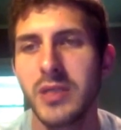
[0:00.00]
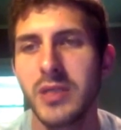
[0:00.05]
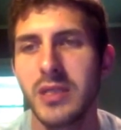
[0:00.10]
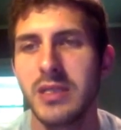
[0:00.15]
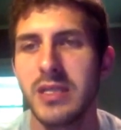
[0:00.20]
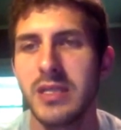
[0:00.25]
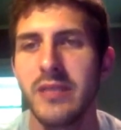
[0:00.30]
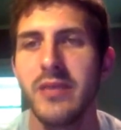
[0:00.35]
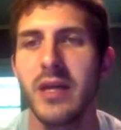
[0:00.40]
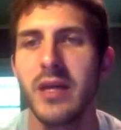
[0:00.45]
the
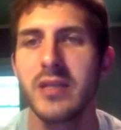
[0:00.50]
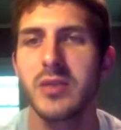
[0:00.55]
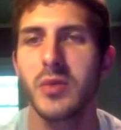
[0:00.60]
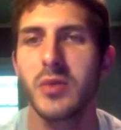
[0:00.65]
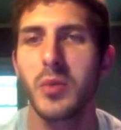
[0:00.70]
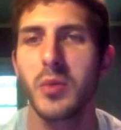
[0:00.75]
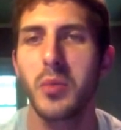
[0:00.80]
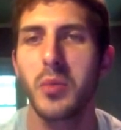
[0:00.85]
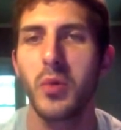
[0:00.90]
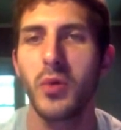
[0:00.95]
TV as
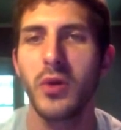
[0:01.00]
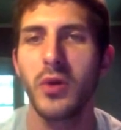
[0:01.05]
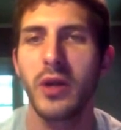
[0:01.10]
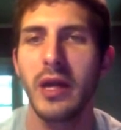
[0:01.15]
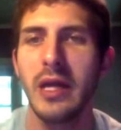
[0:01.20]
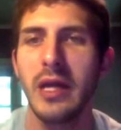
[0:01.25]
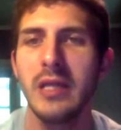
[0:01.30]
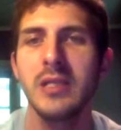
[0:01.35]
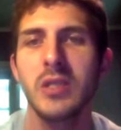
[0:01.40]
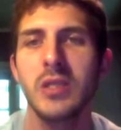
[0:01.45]
the reporter
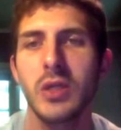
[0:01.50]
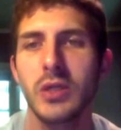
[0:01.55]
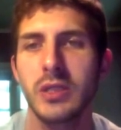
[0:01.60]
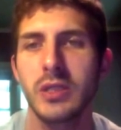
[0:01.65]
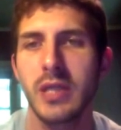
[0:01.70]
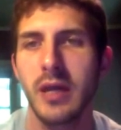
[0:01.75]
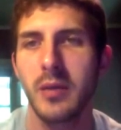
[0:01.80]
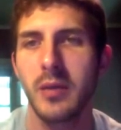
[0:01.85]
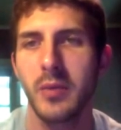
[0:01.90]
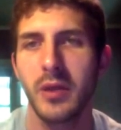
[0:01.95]
ends her
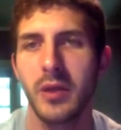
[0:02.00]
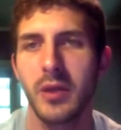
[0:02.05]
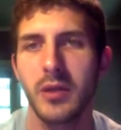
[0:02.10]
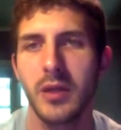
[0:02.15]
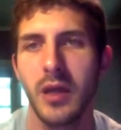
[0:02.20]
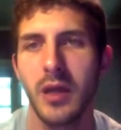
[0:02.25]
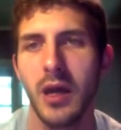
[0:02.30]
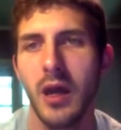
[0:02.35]
segment.